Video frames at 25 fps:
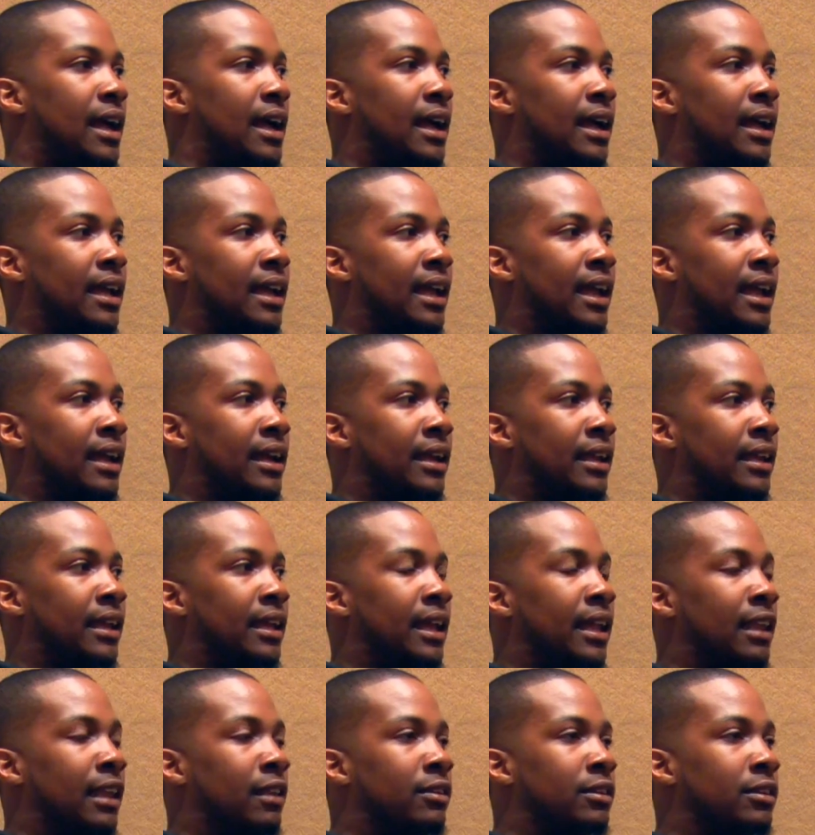I kind
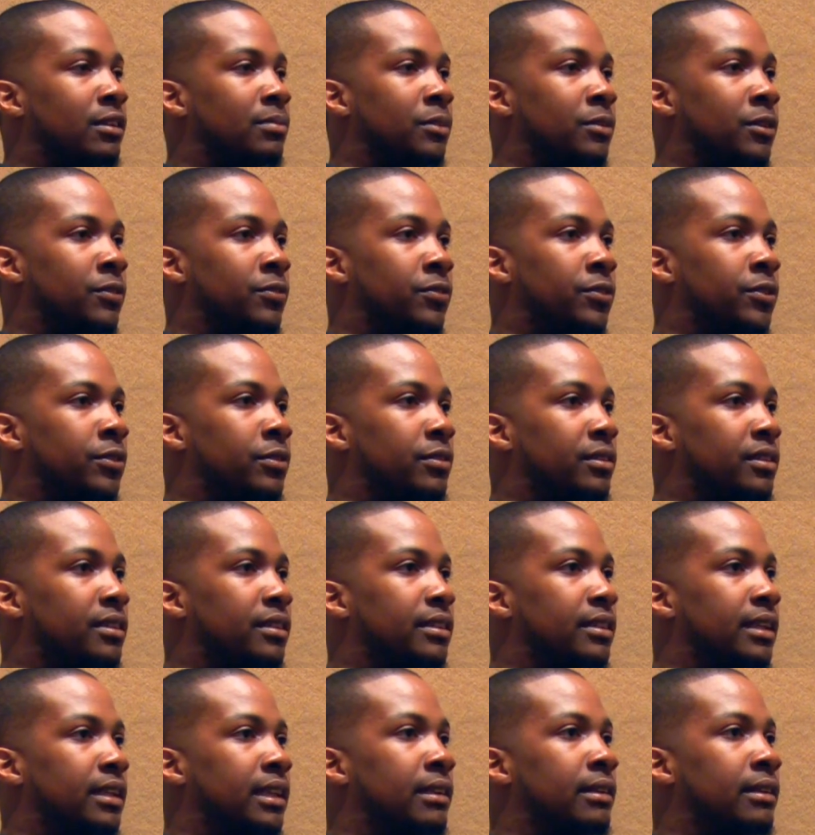of, I lost my
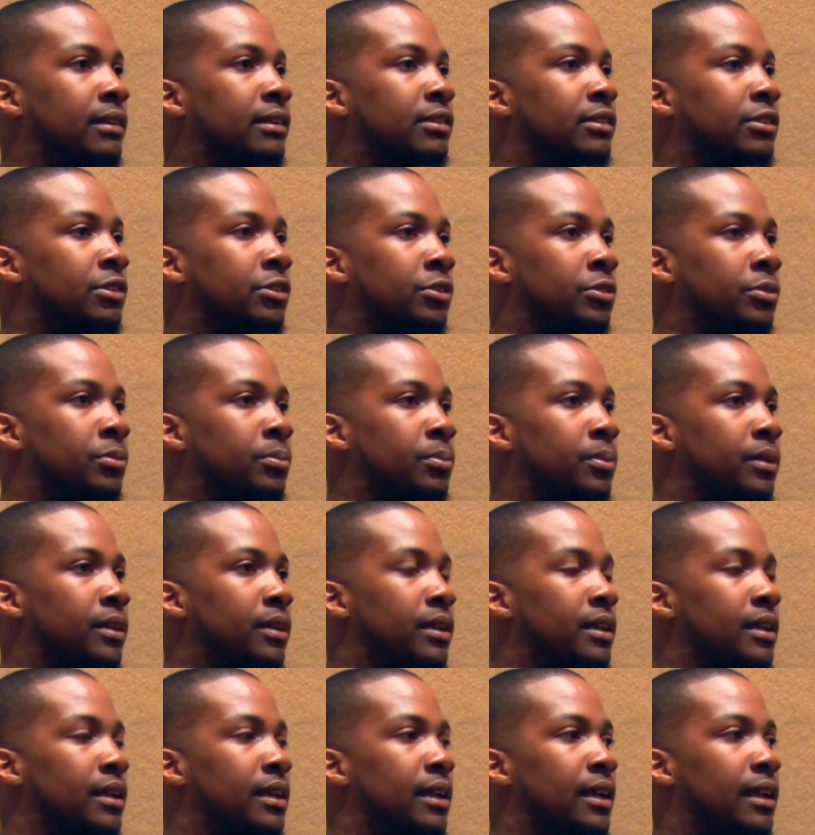focus. I lost hope.
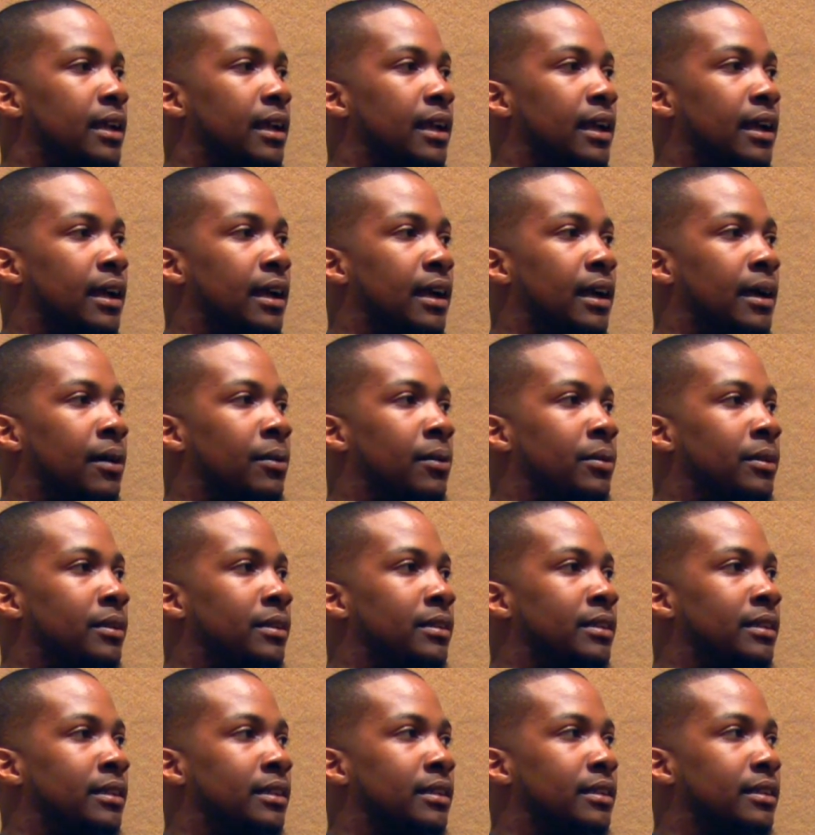I
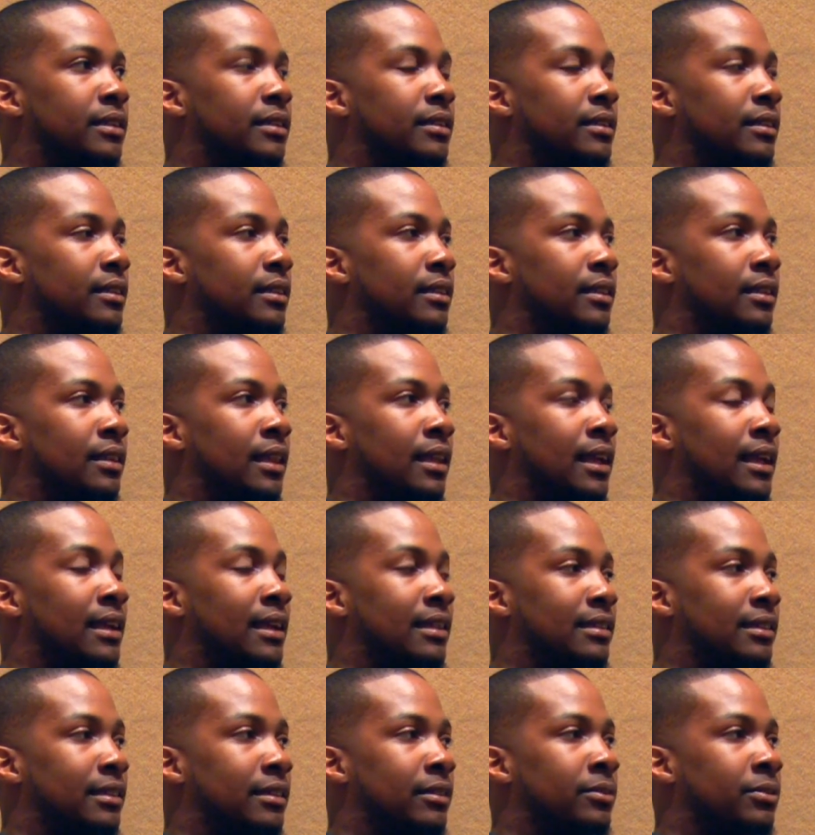wasn't, like I
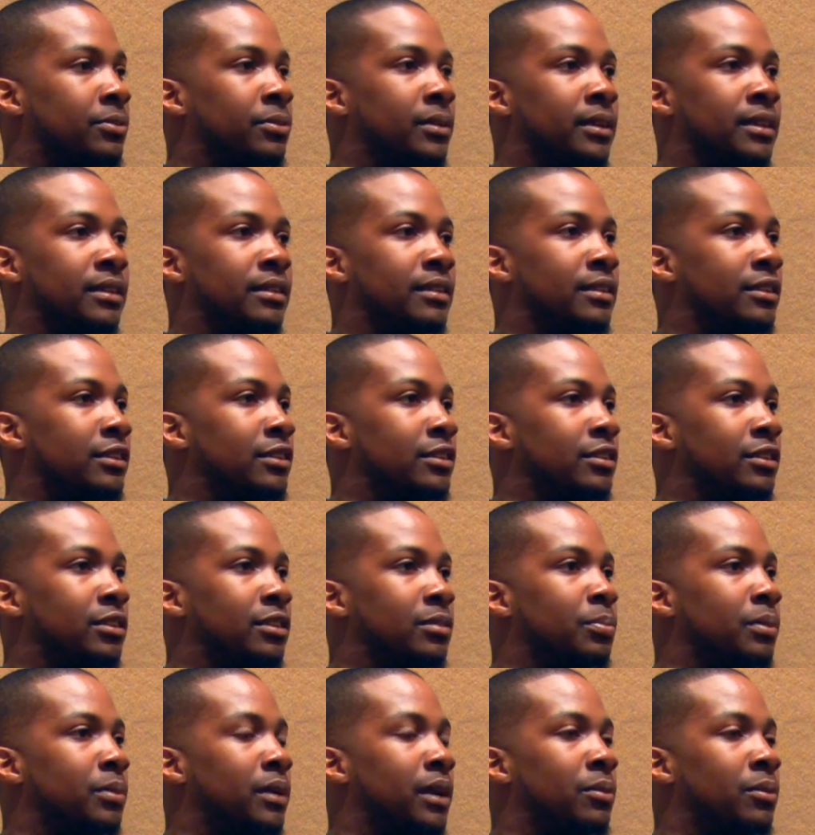said, I was raised in church,
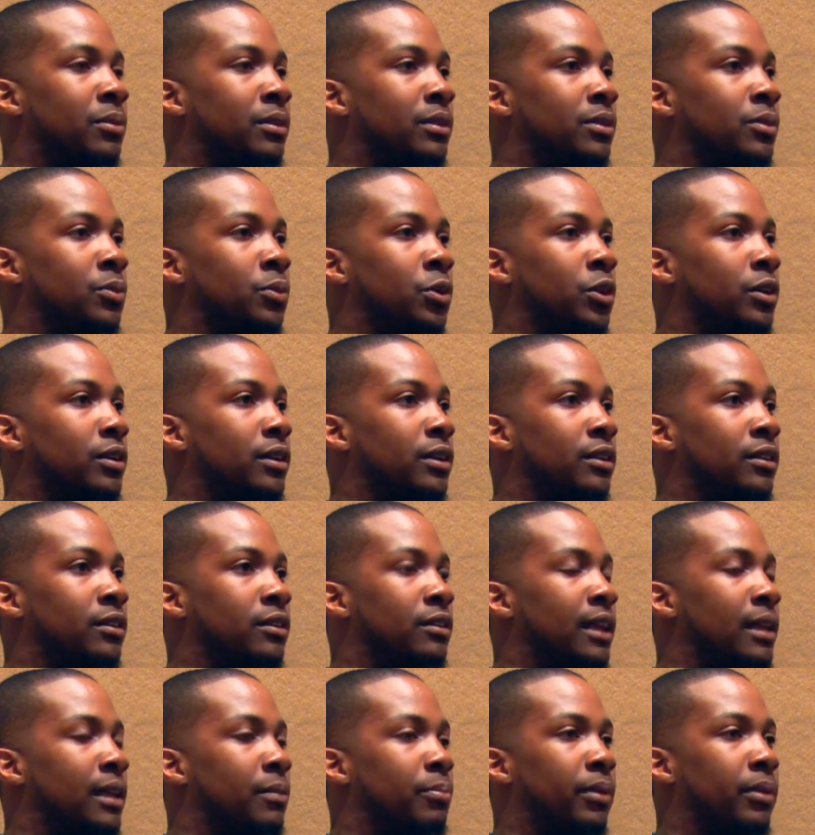but I wasn't walking on
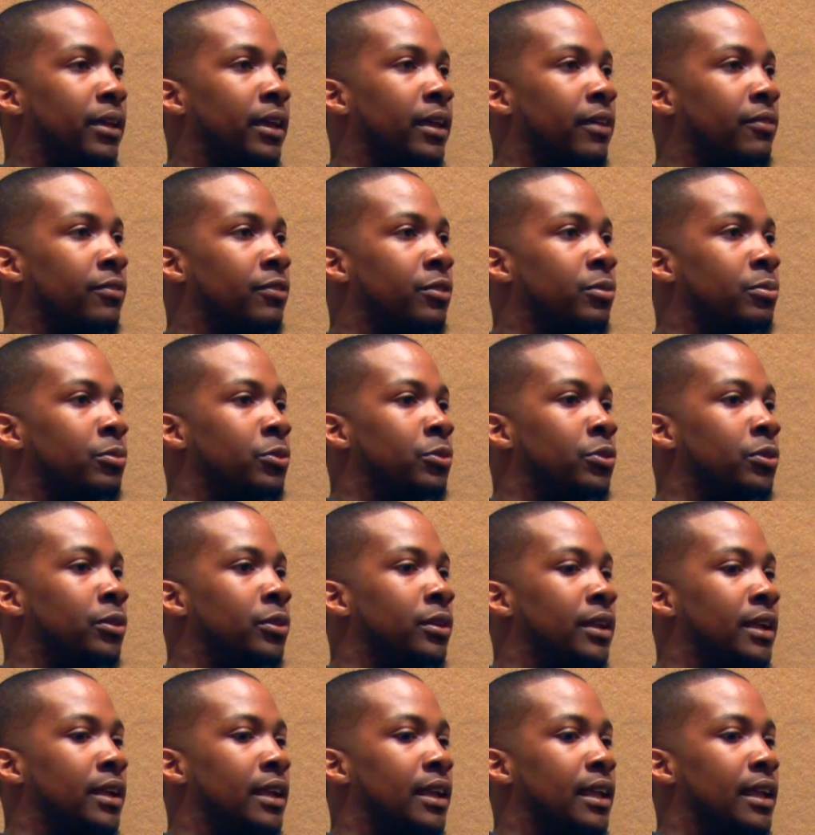that path anymore.